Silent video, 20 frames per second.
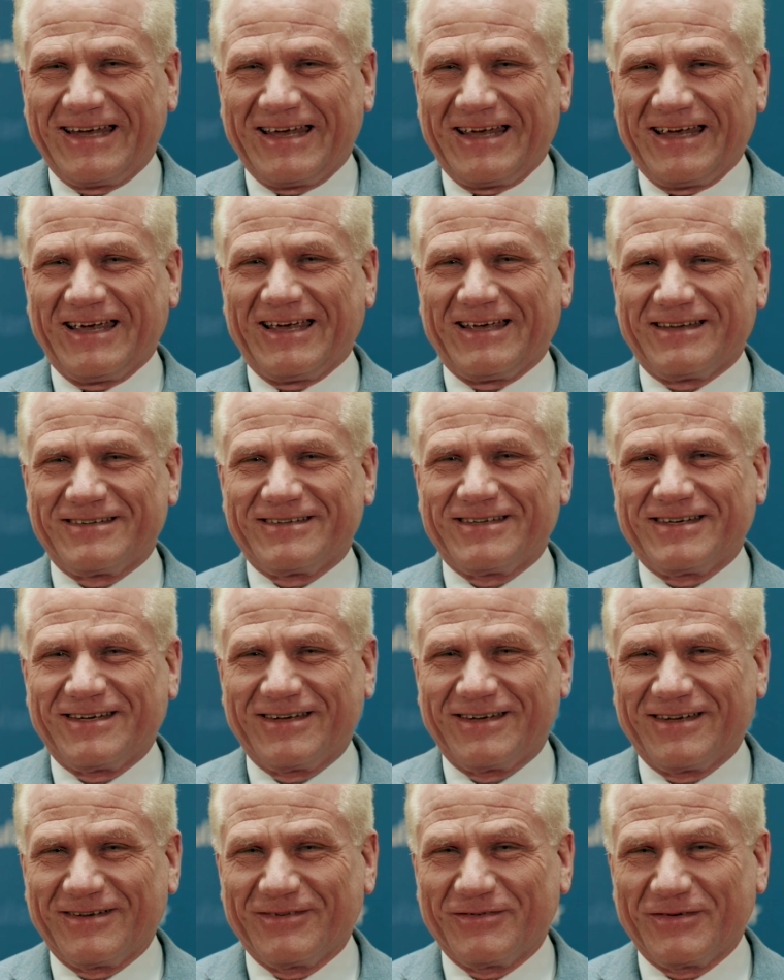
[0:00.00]
And
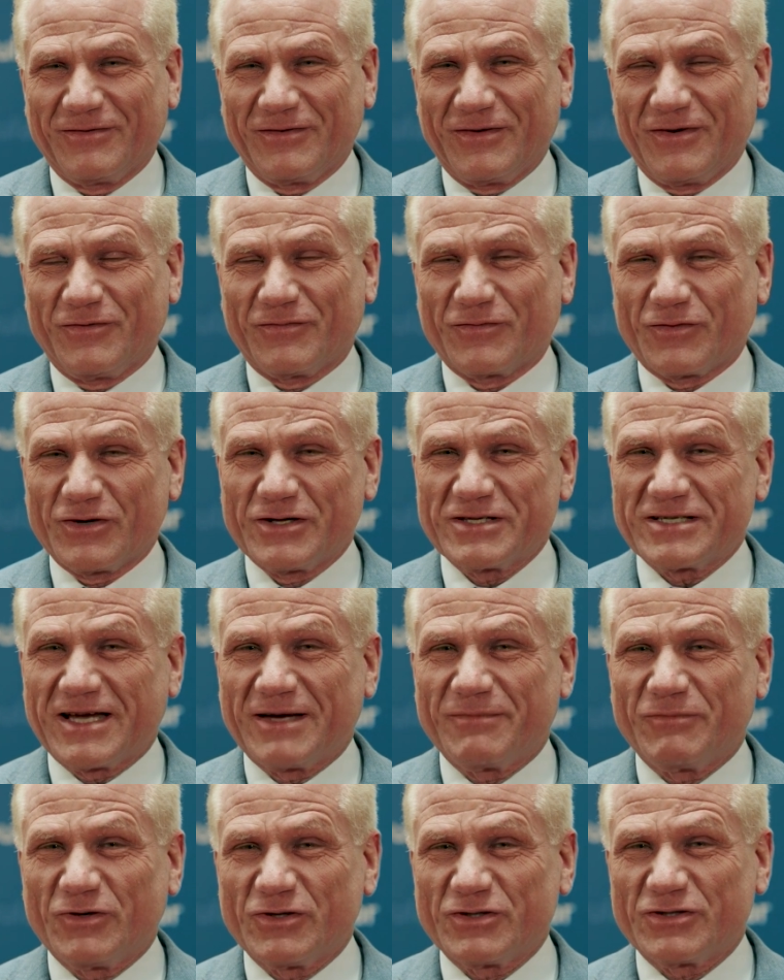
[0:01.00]
of course,
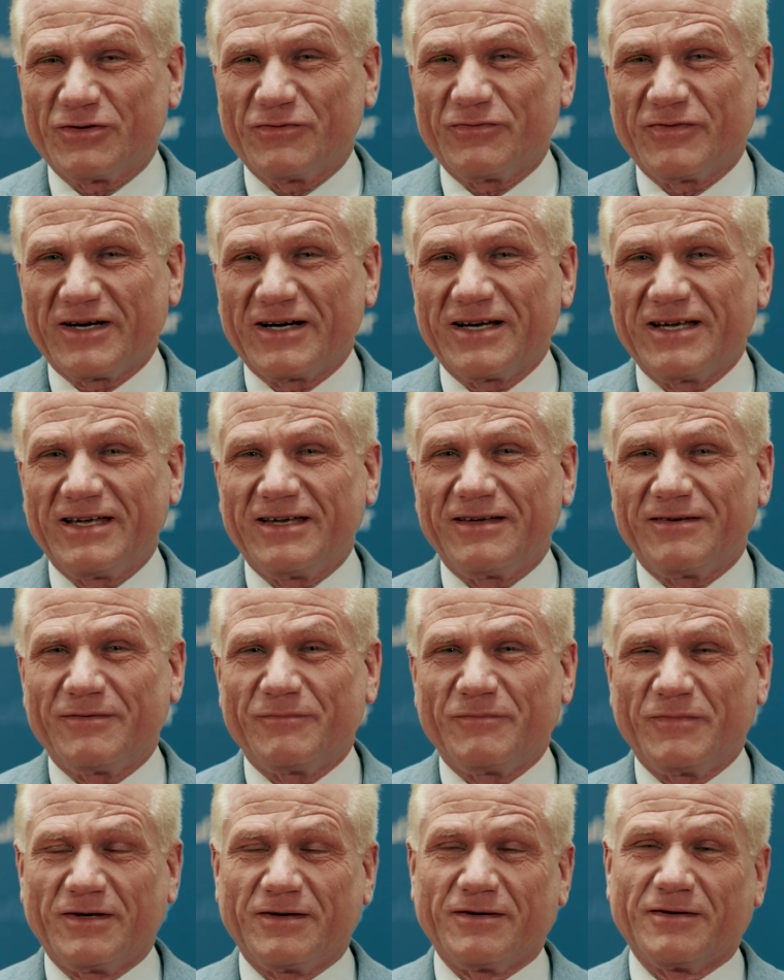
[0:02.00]
I'm also very
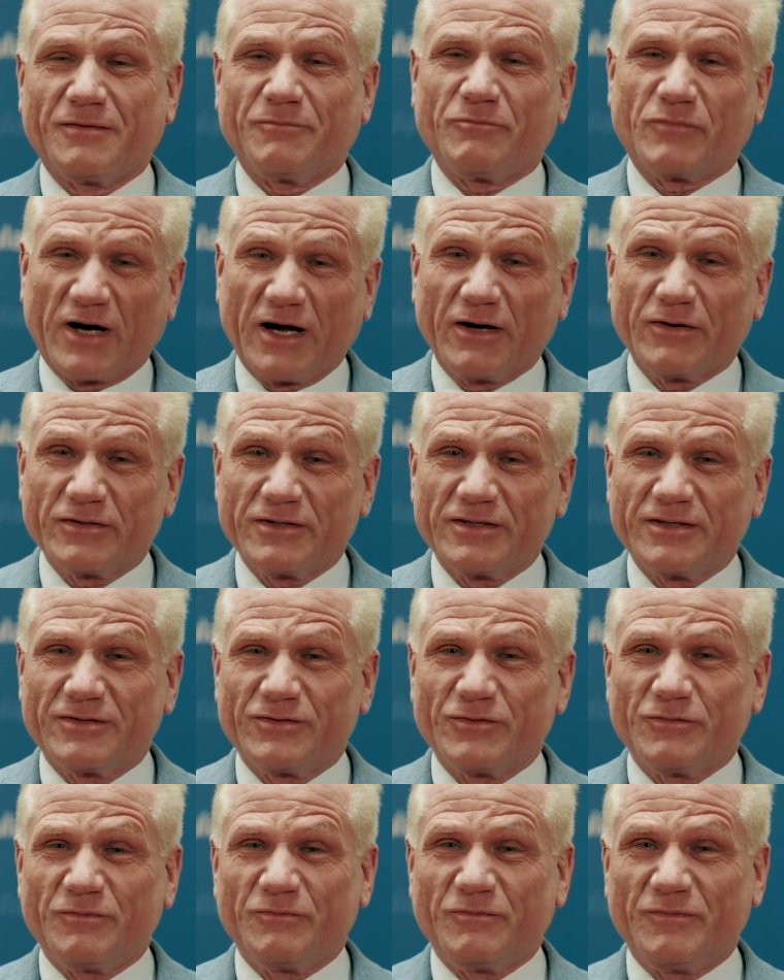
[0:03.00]
proud
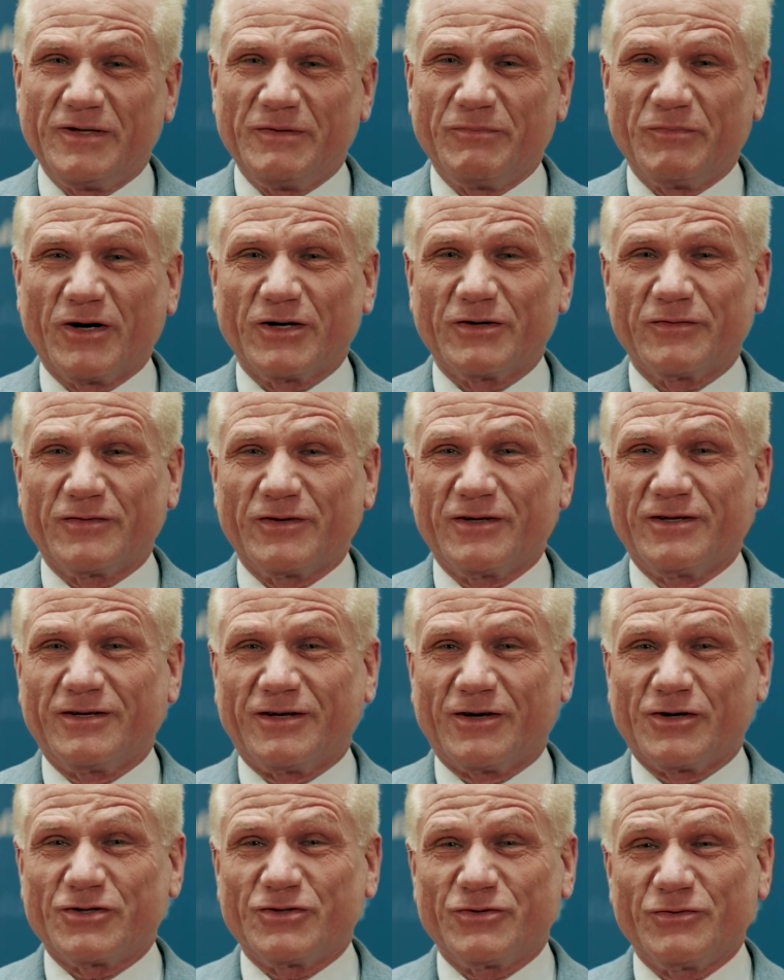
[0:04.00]
to be part of the
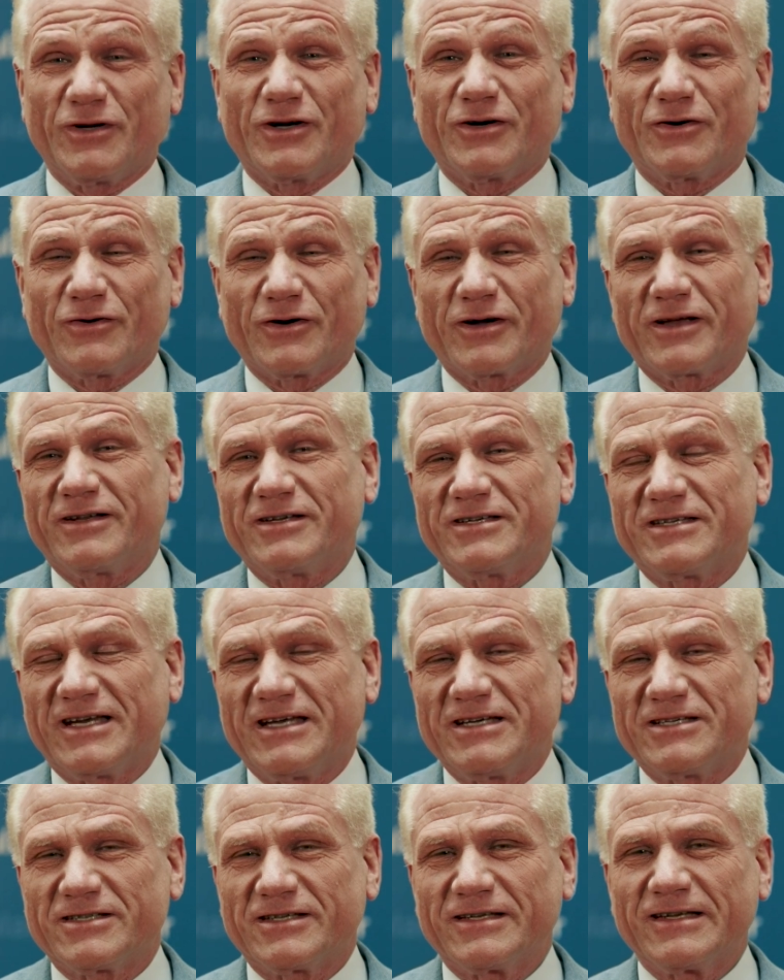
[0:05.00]
large EULAR
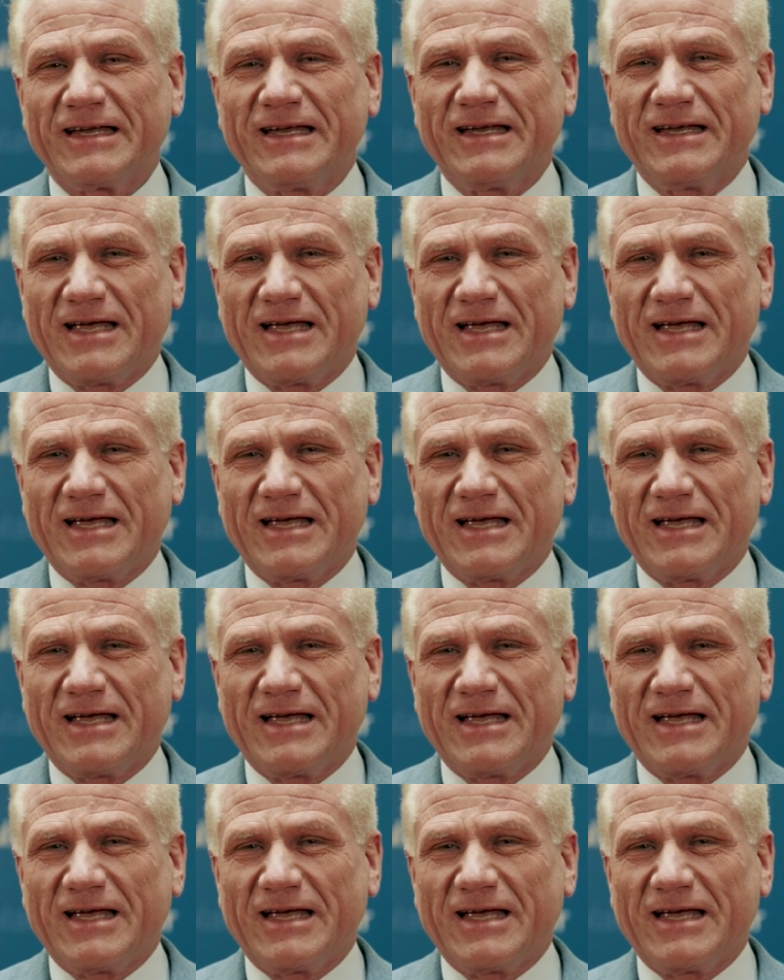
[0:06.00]
organization.